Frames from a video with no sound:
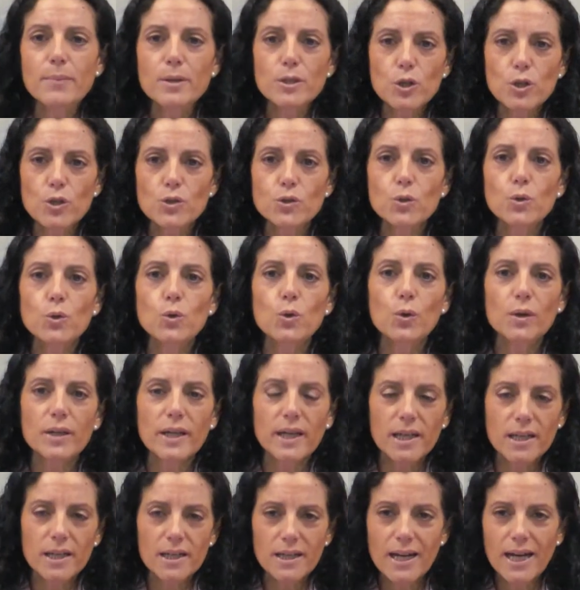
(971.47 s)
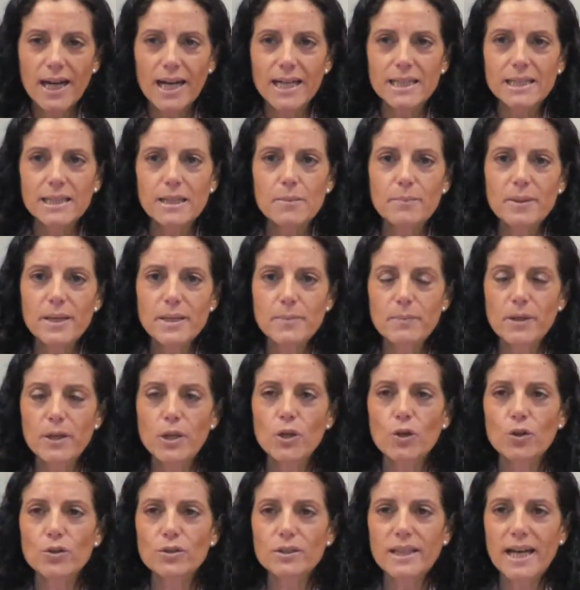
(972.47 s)
but also looking a little bit
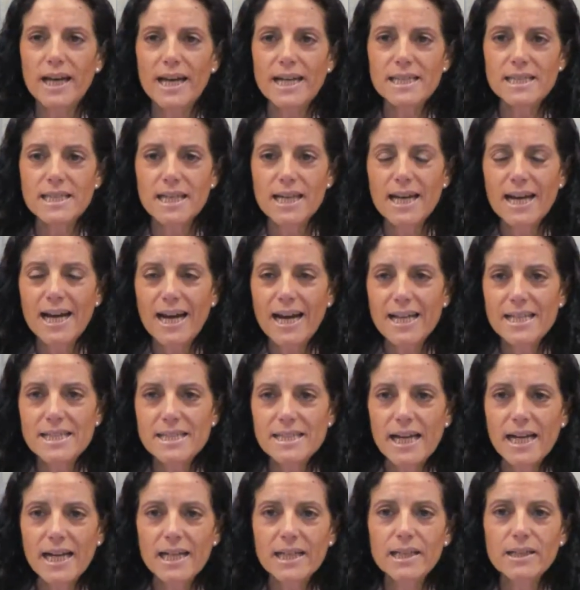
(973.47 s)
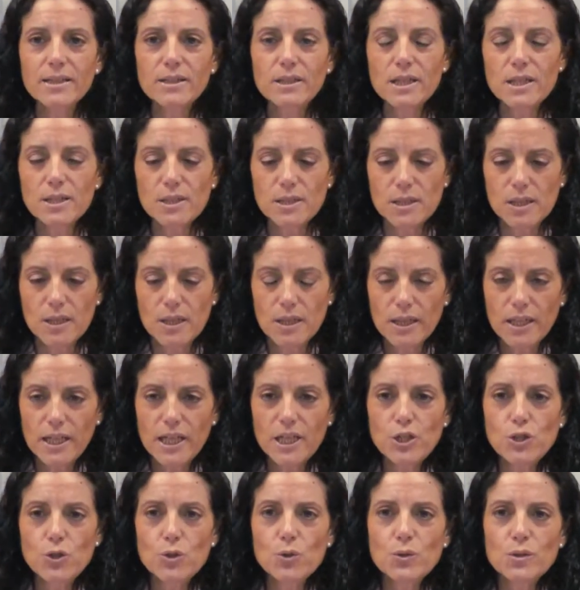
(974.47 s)
beyond that and tackling these
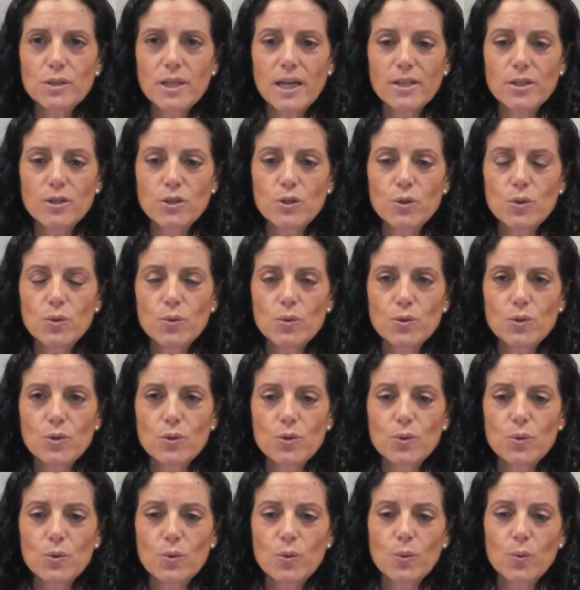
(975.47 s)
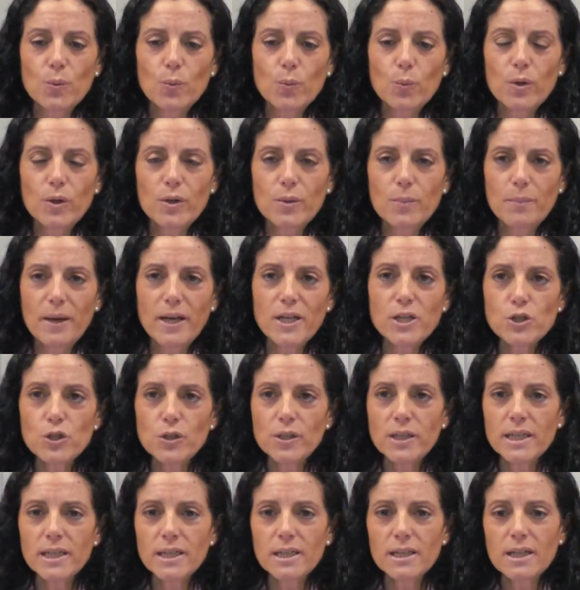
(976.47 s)
issues that you, you were
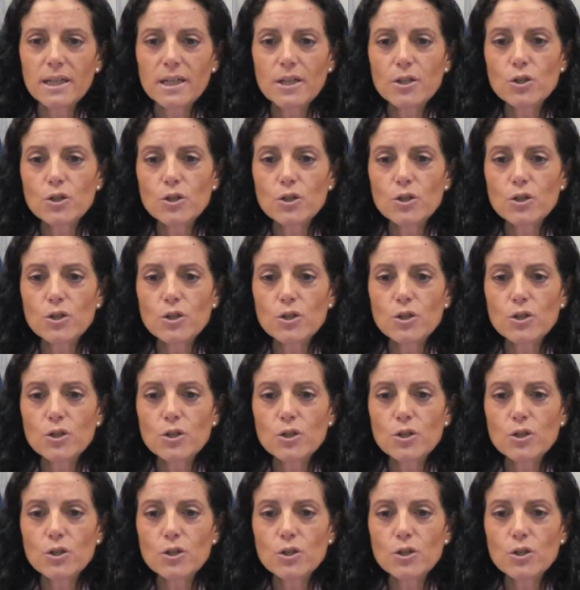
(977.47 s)
mentioning,